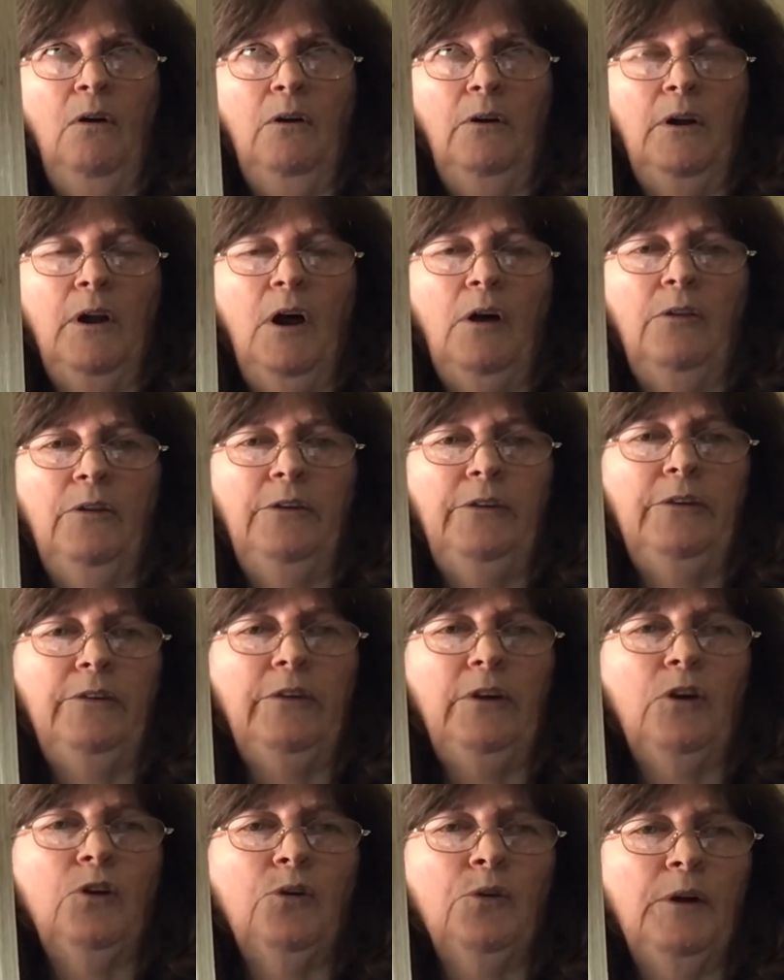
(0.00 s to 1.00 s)
No, this is
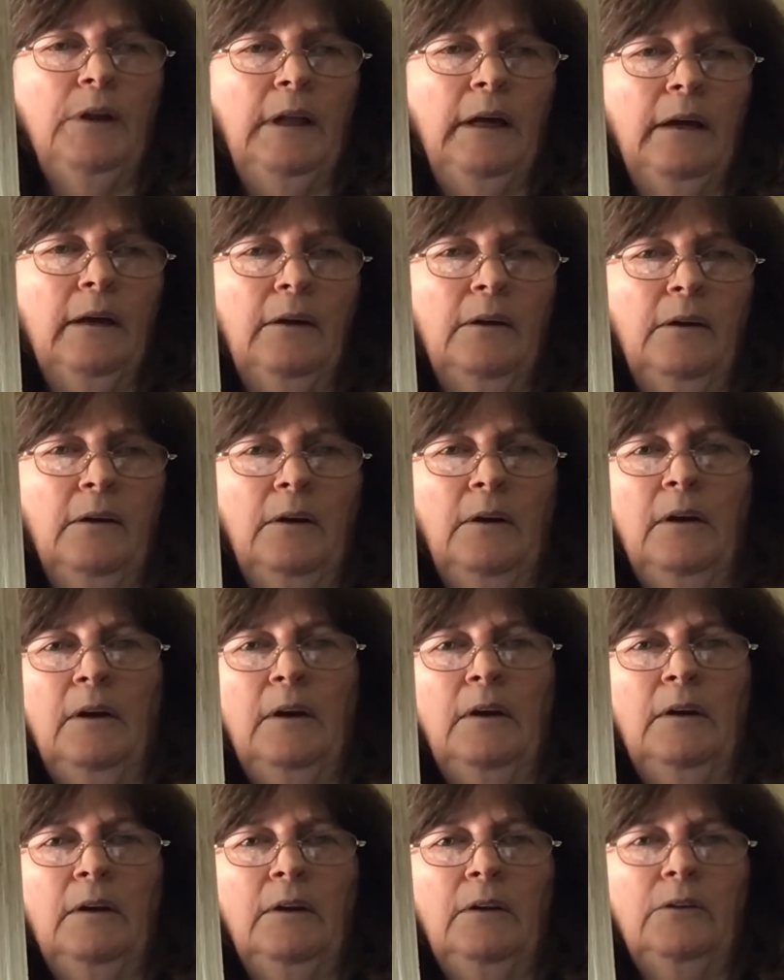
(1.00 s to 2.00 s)
acrylic.
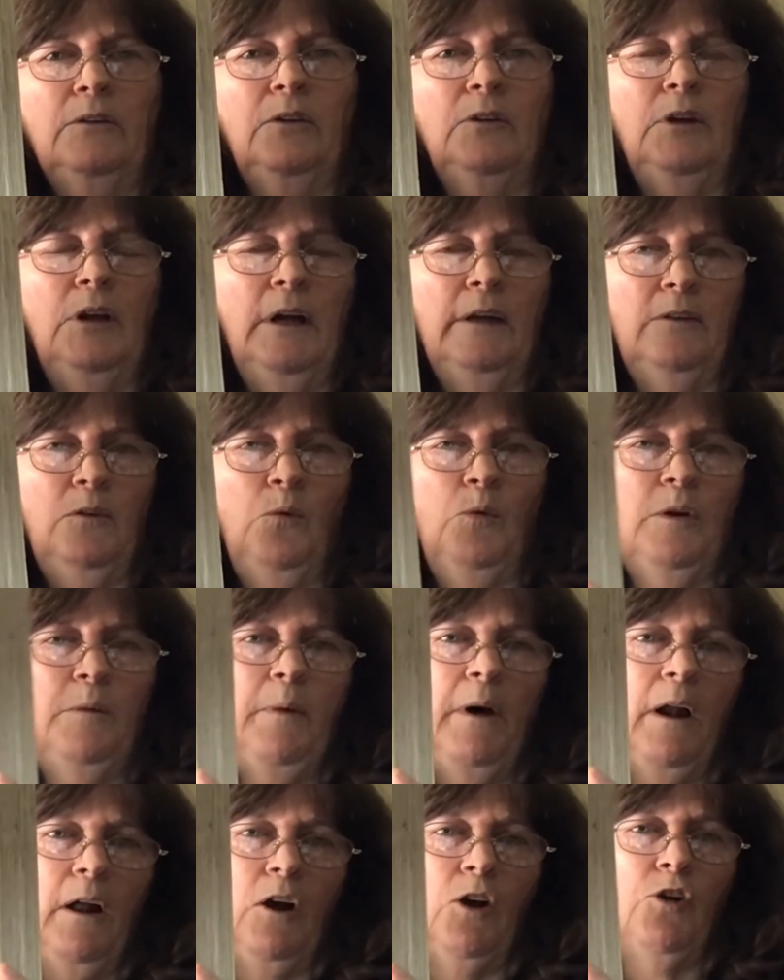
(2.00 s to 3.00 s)
So you don't have to worry
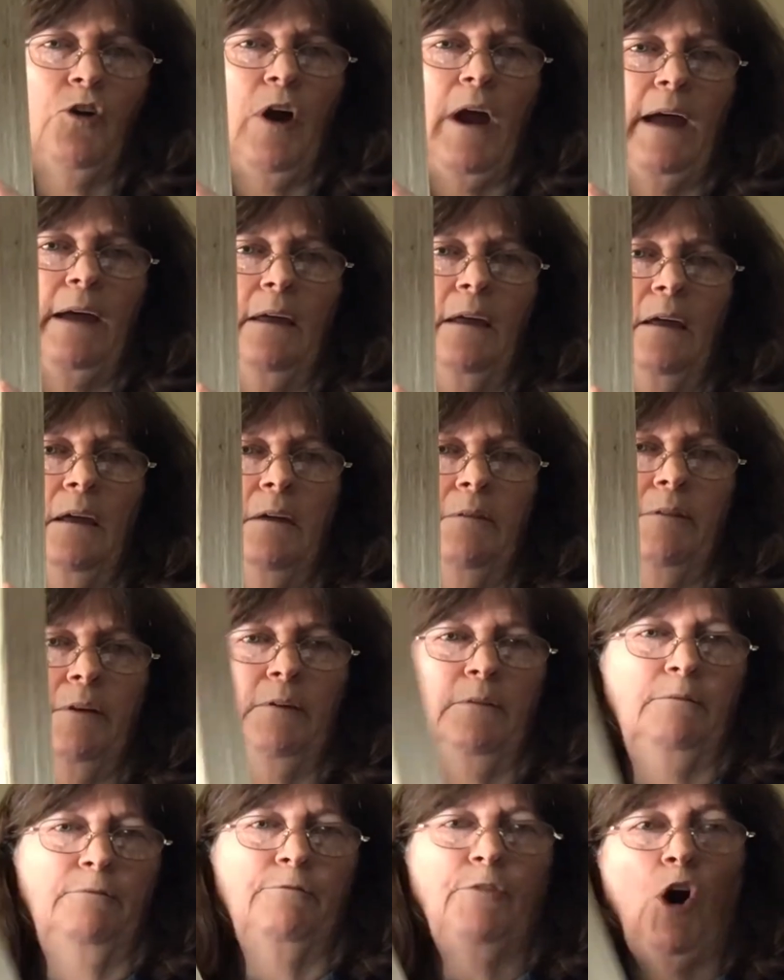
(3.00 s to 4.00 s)
about it cracking if
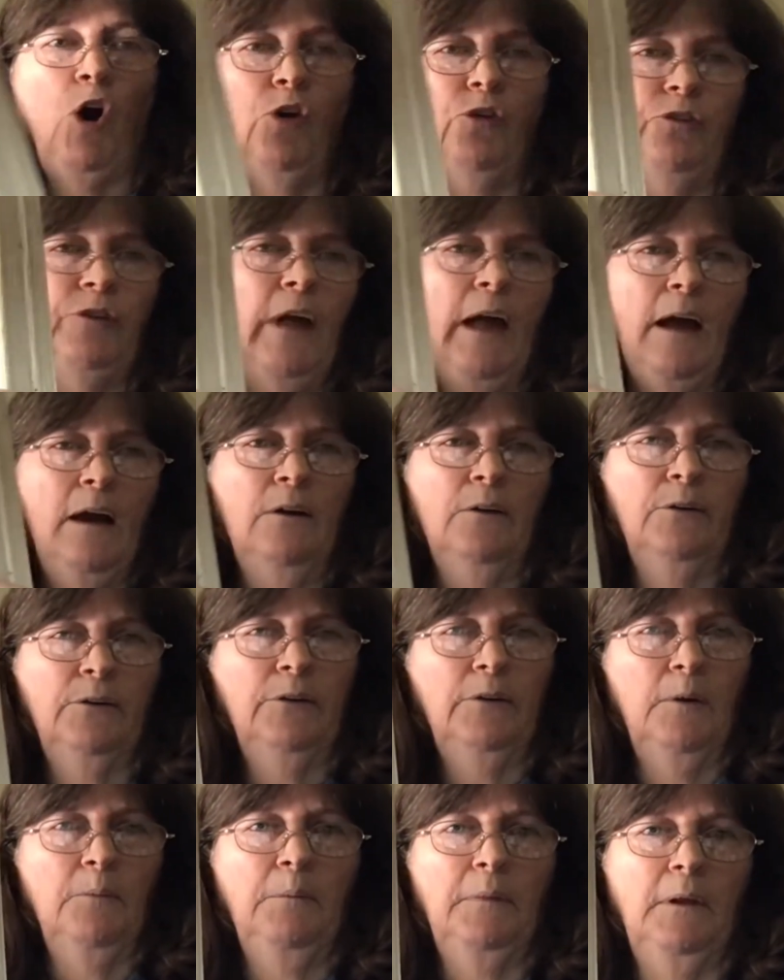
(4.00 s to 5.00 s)
it falls down or
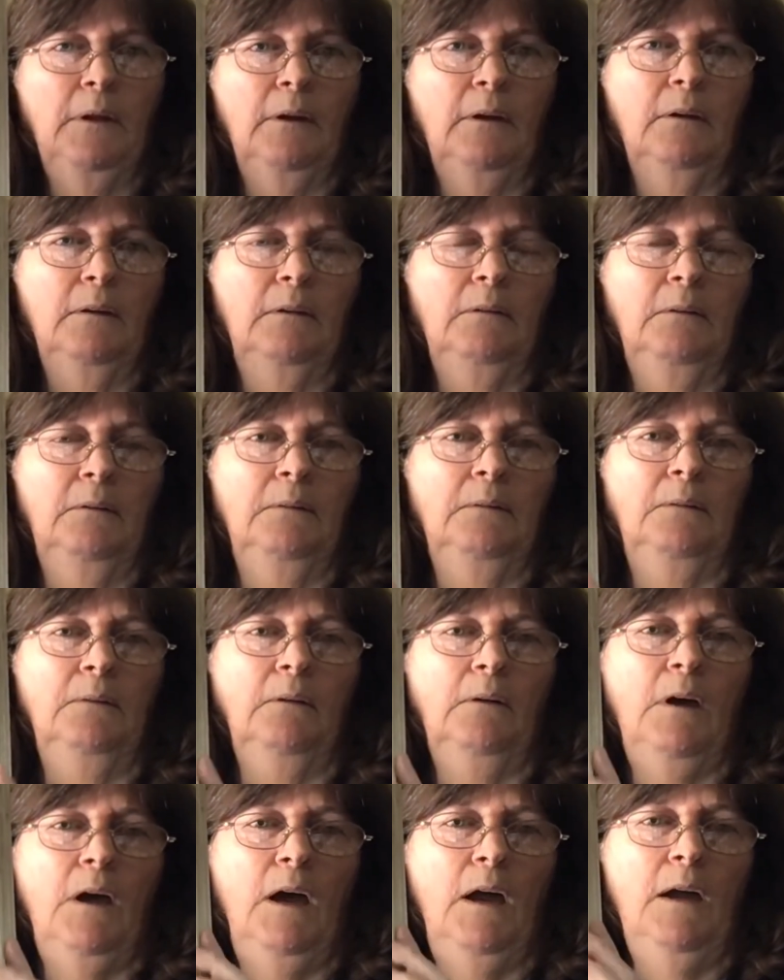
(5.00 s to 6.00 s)
something.
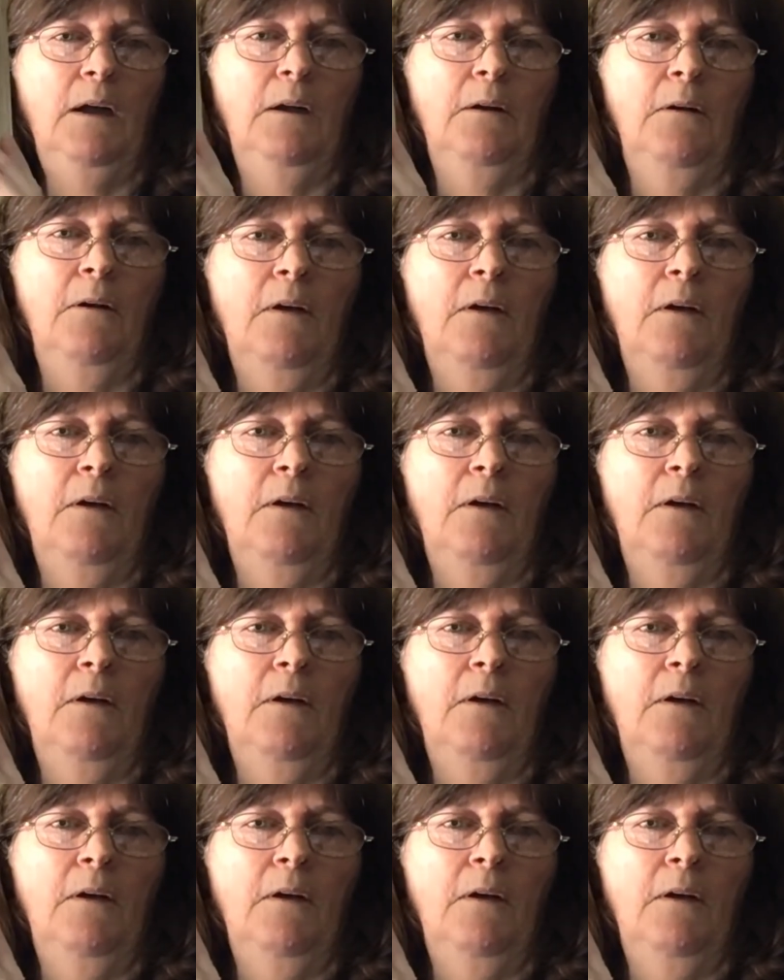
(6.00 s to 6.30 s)
Okay?